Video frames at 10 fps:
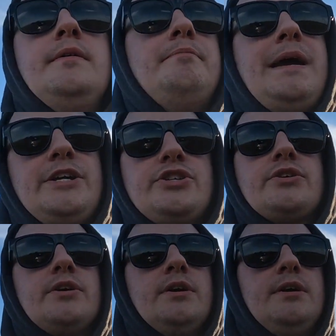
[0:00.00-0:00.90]
make
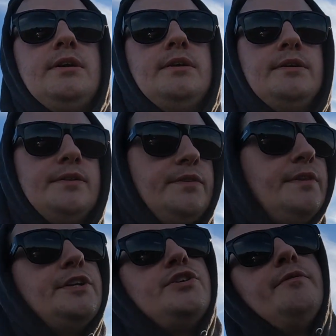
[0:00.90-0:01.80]
sure
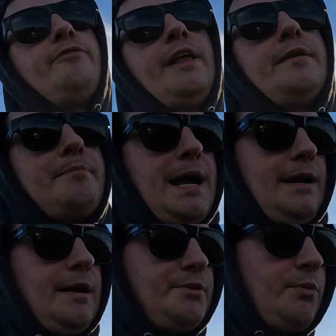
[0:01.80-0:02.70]
that you inflate them
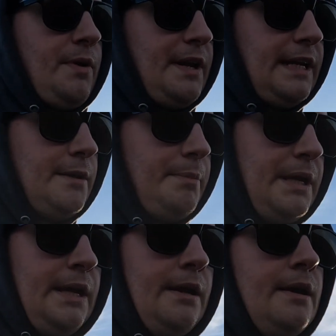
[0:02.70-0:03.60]
back up to where they need to
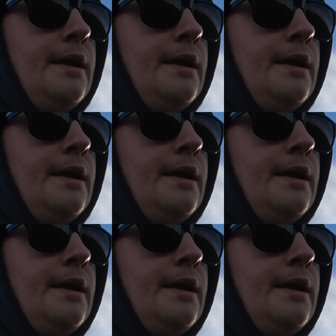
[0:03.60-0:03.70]
be.